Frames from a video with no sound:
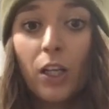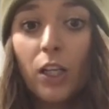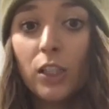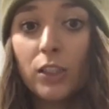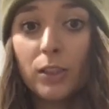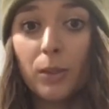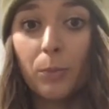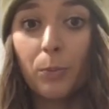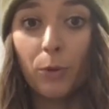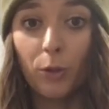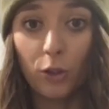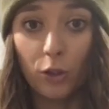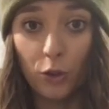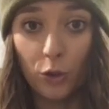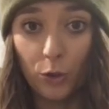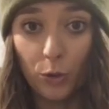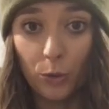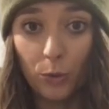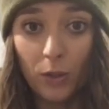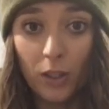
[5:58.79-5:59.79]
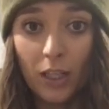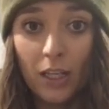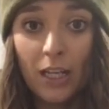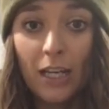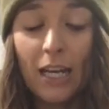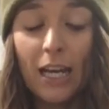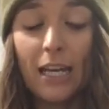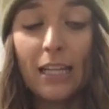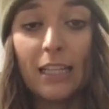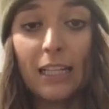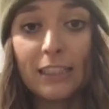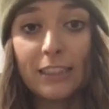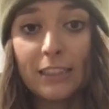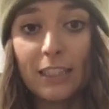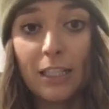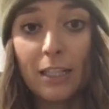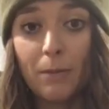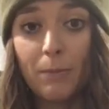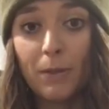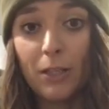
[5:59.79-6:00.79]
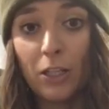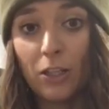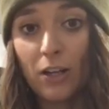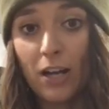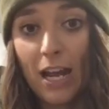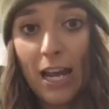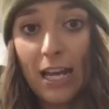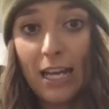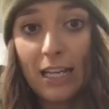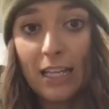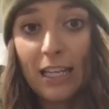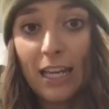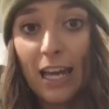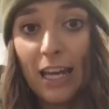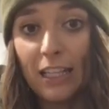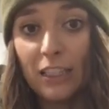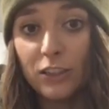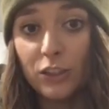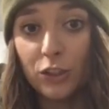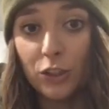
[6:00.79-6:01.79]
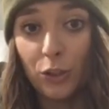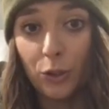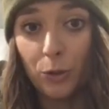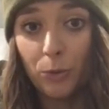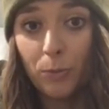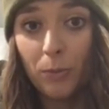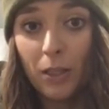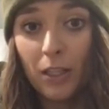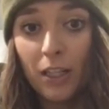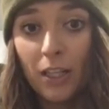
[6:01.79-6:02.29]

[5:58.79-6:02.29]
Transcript: so blue, and that's going to be your 8K zoom.